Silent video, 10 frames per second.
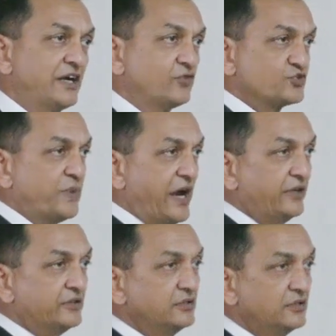land was
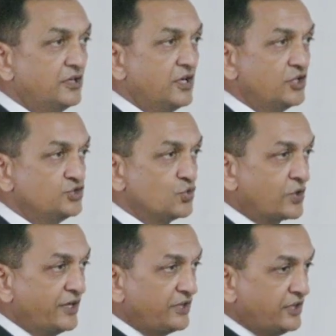bad.
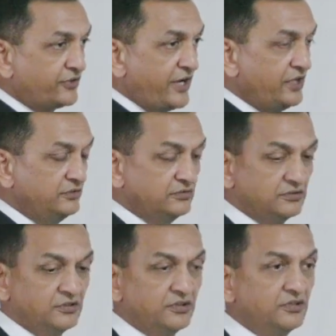You cut a
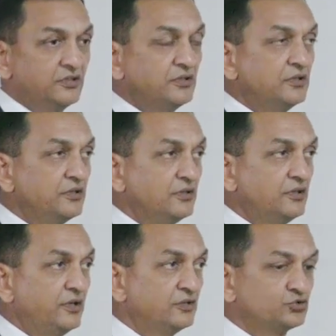
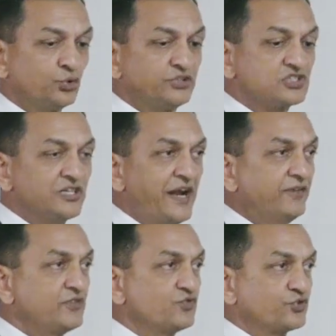drain through this
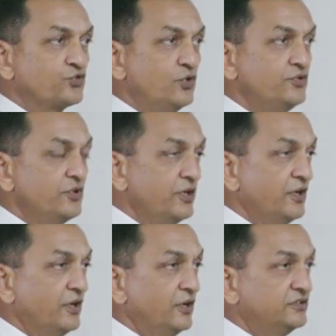land which was
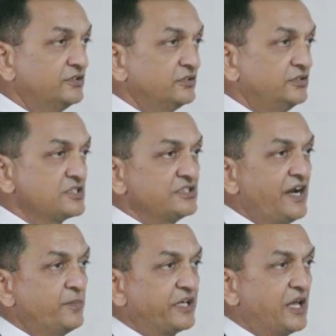good, this
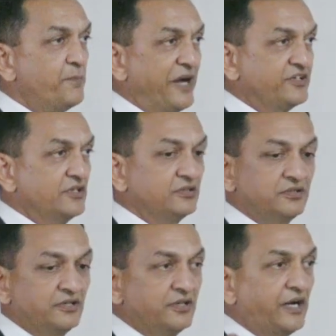land became
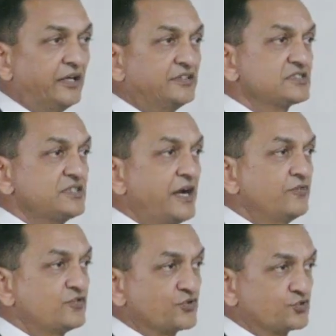better, and this
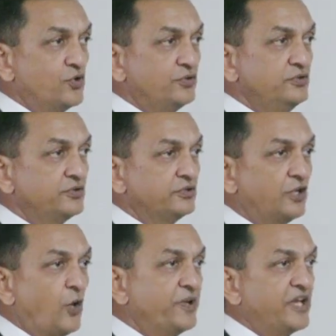land which was good
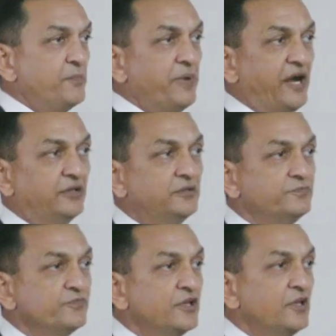now became
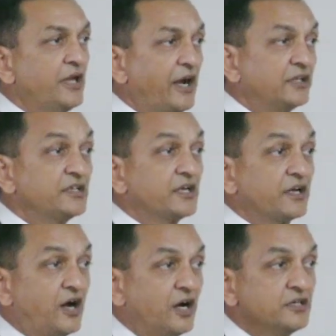bad. And there
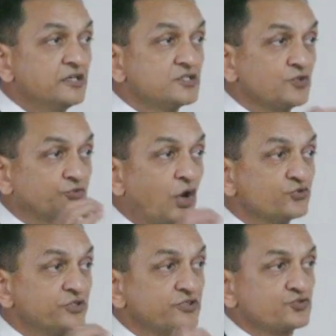are hundreds of
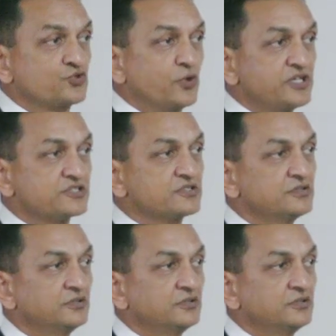thousands of stories